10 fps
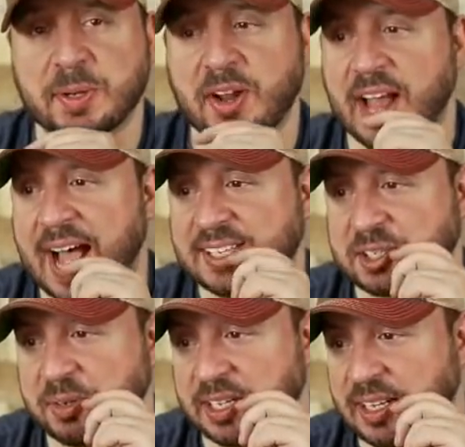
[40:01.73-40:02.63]
been on a hot
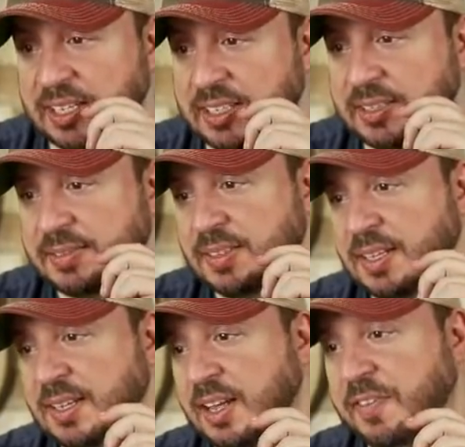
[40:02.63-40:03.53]
streak lately.
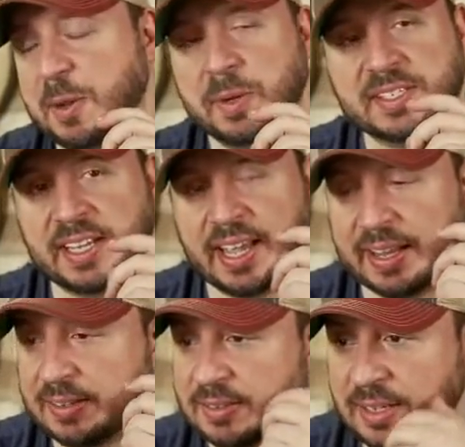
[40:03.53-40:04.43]
If he wins
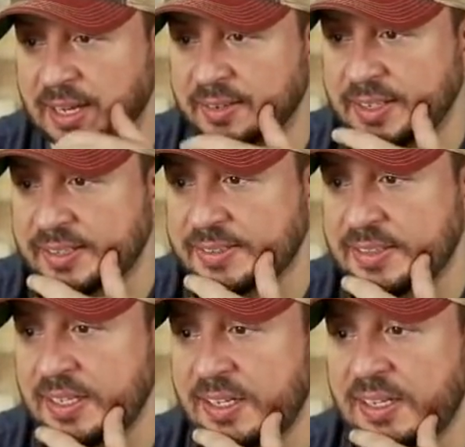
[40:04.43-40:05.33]
again, I don't know.
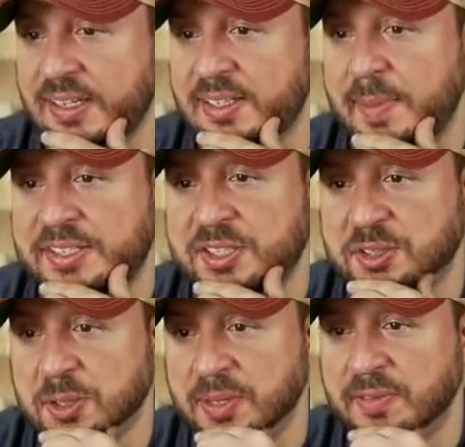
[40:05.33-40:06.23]
The Mash and
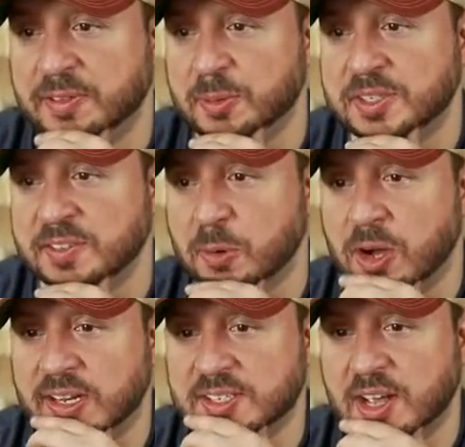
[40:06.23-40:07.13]
Drum, the influence of
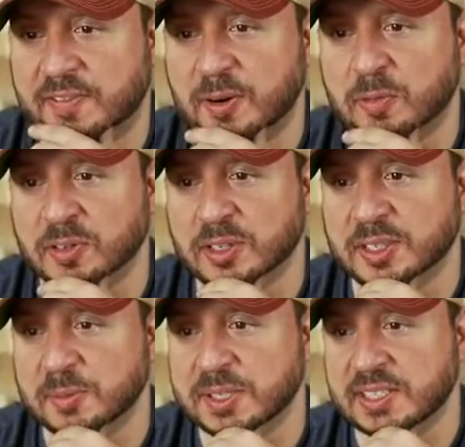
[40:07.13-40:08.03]
water is often
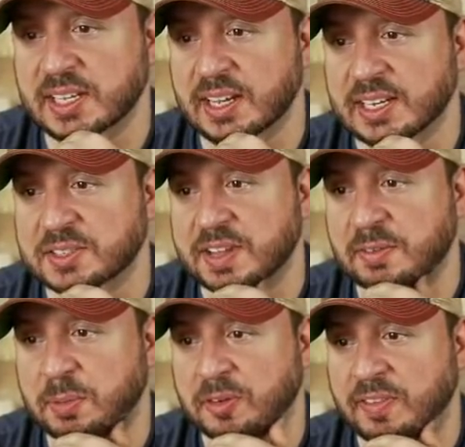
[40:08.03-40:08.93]
overlooked in whiskey and its
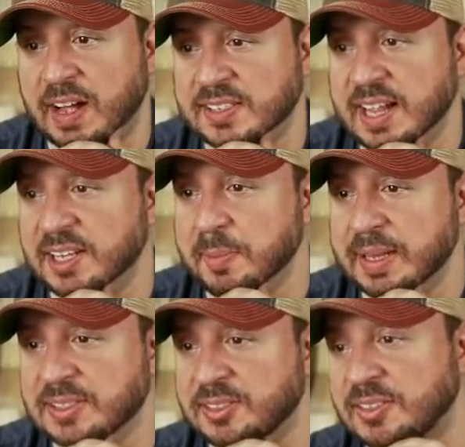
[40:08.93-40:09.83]
flavor profile. It's
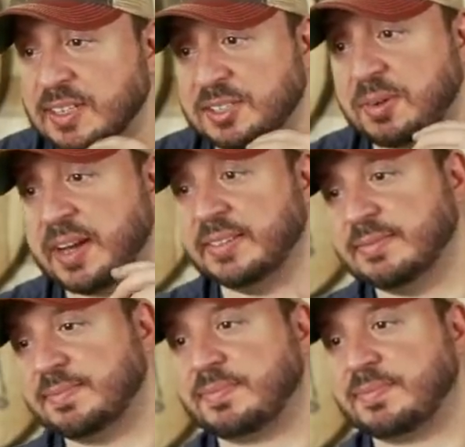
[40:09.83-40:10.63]
elemental. That's right.